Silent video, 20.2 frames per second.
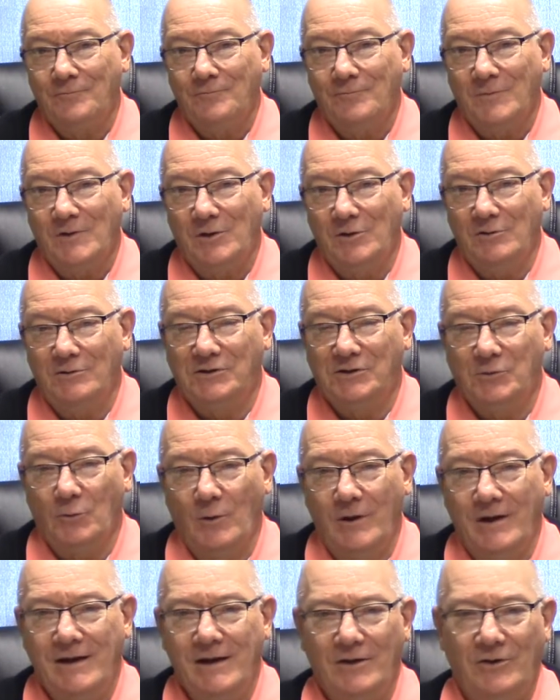you
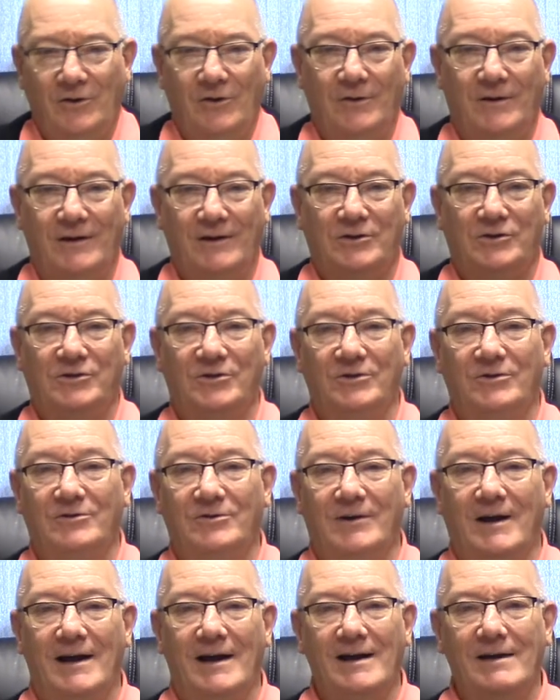swing and you hit your
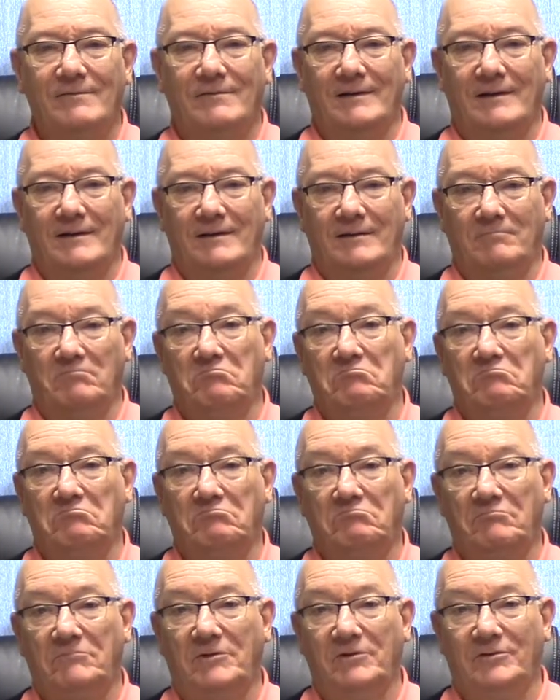drive, and
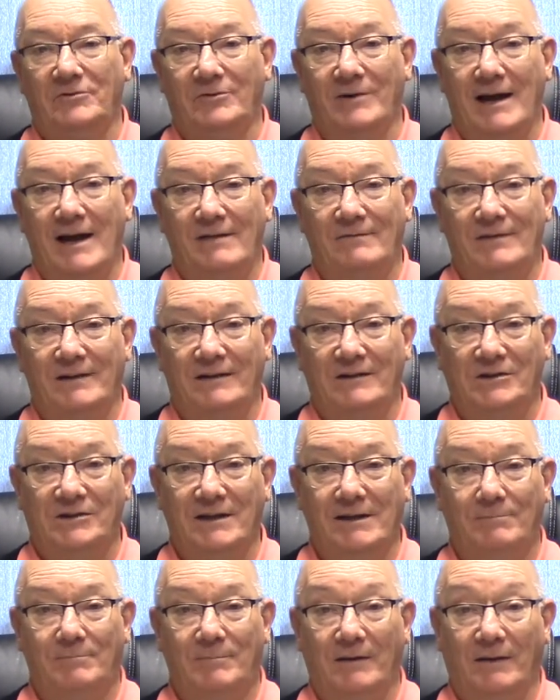your drive ends
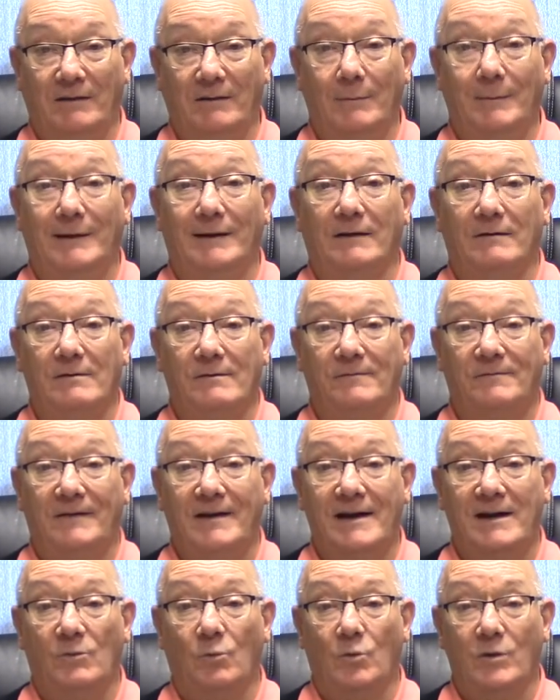up in the middle of the
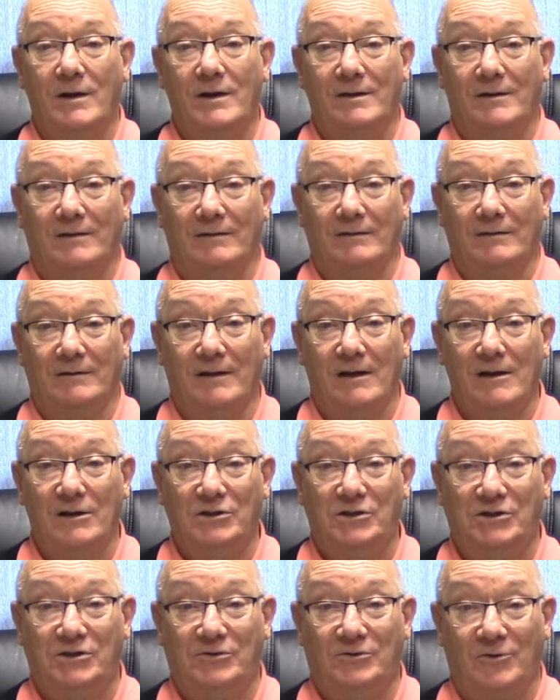fairway on
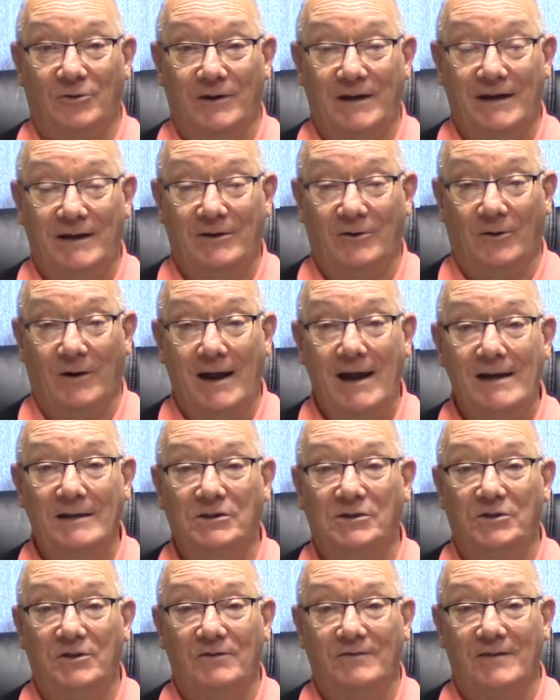lush green grass.
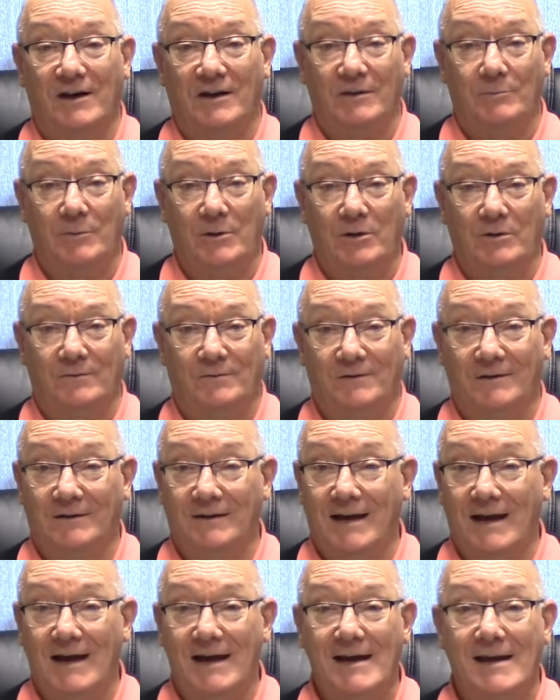You've got a beautiful
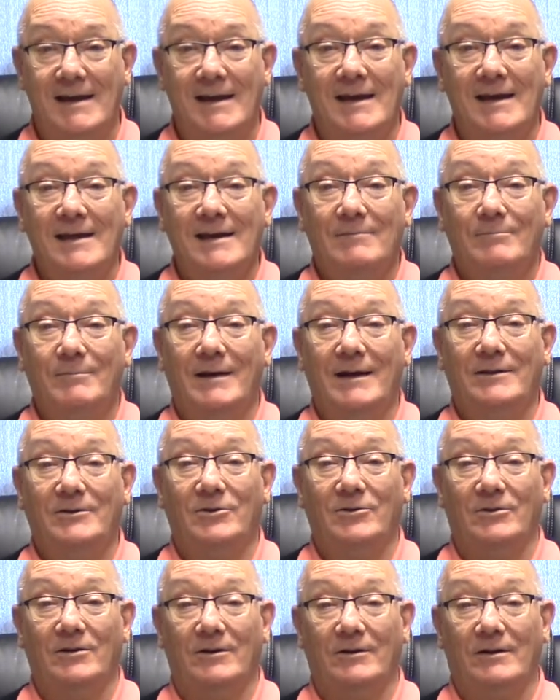lie. Man,
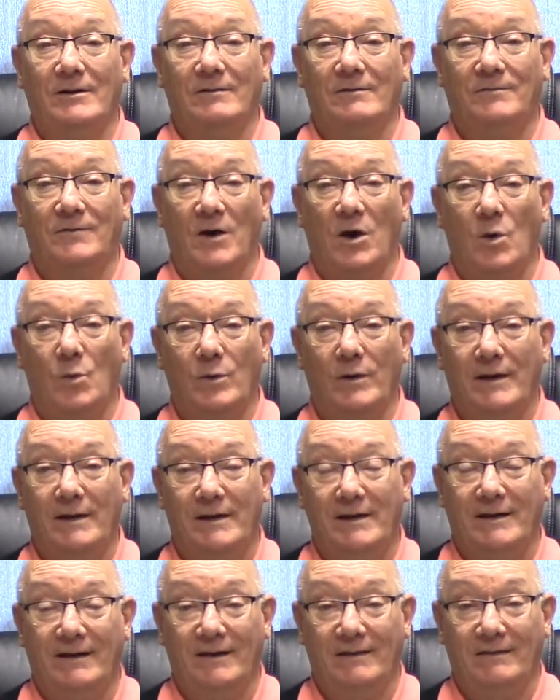you're looking forward to
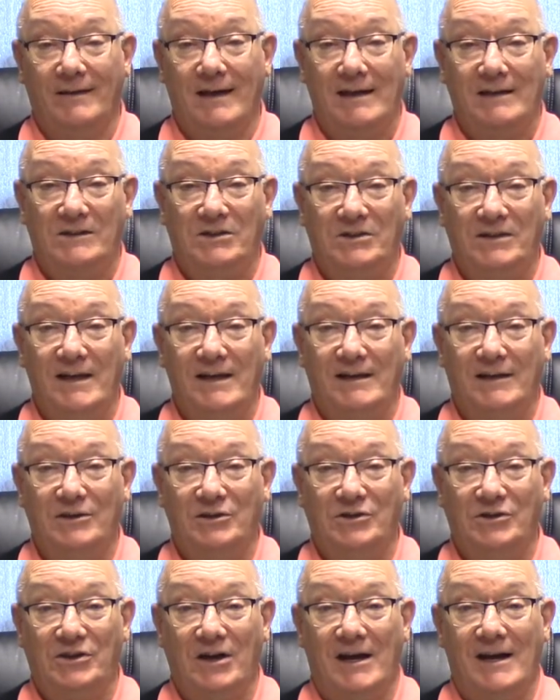hitting that
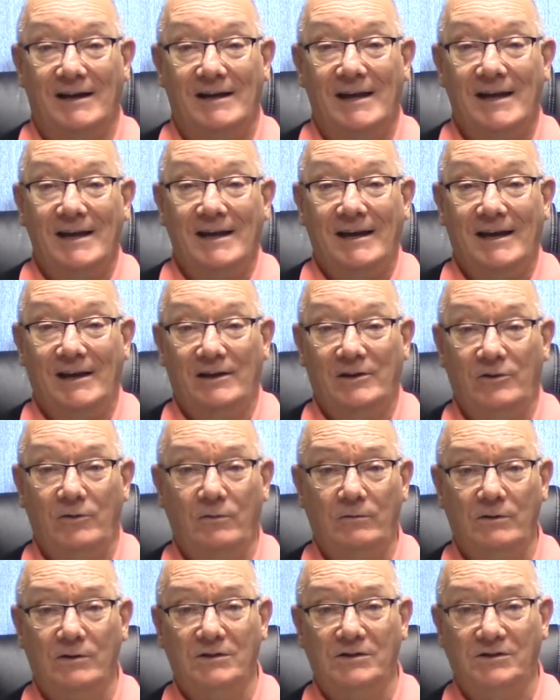second shot, and
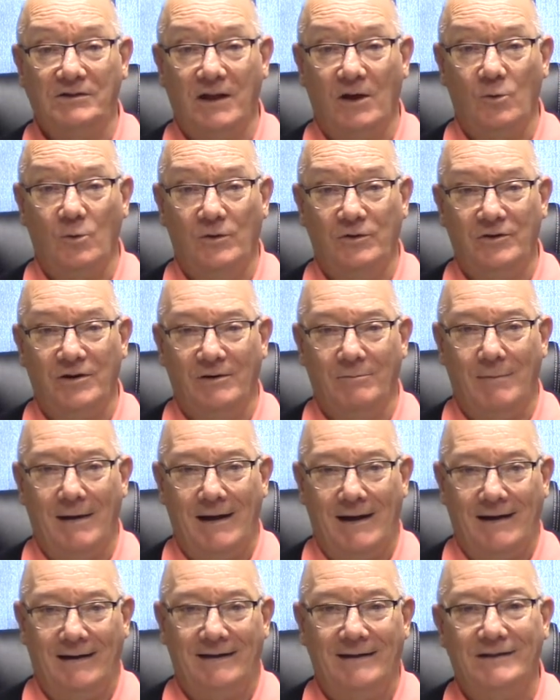you just know in your
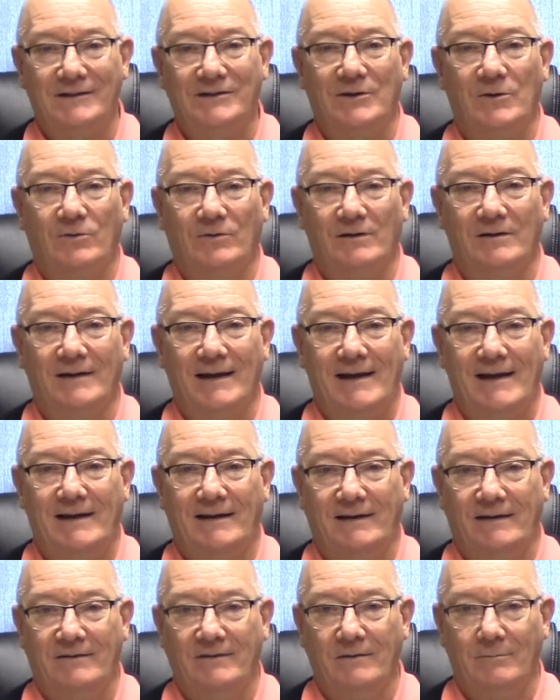mind it's going to
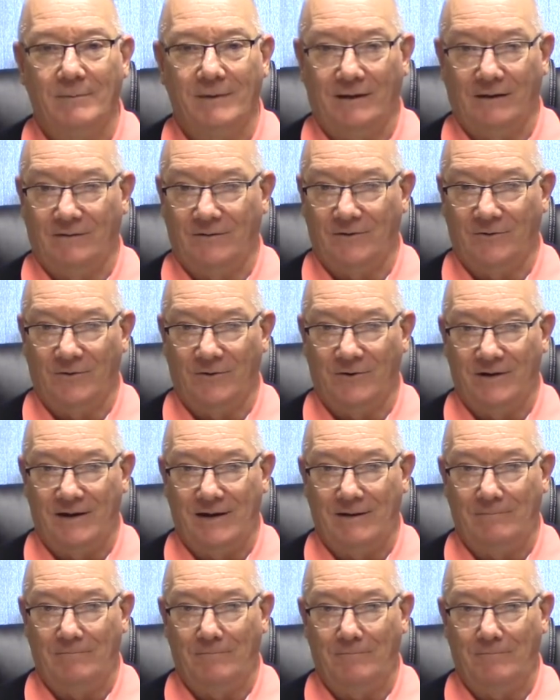land in the middle of the green.